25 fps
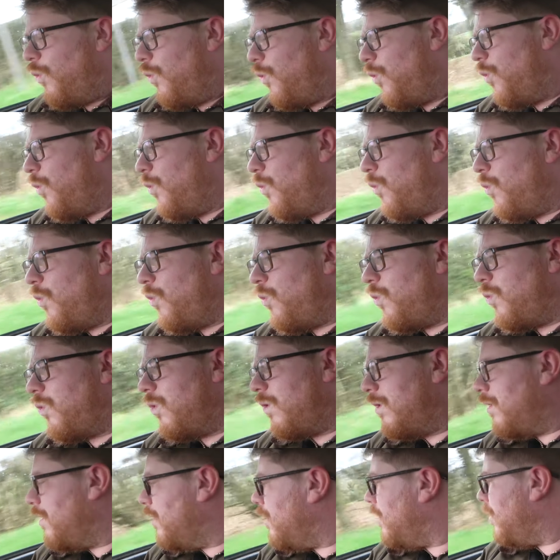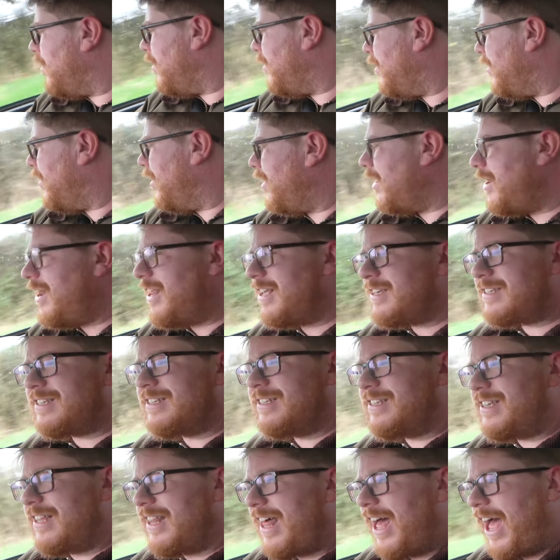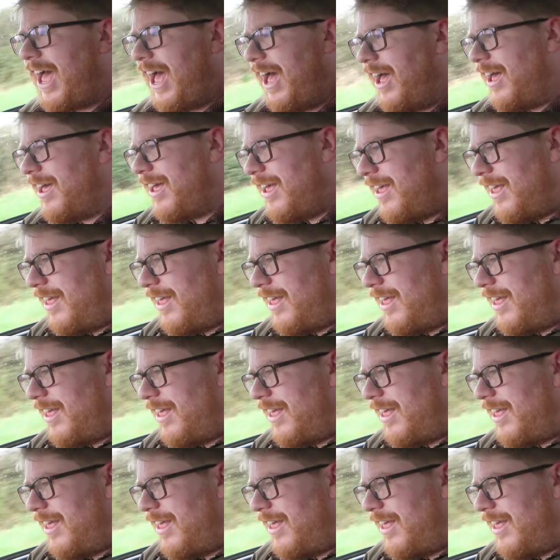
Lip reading: ooh, listen to that.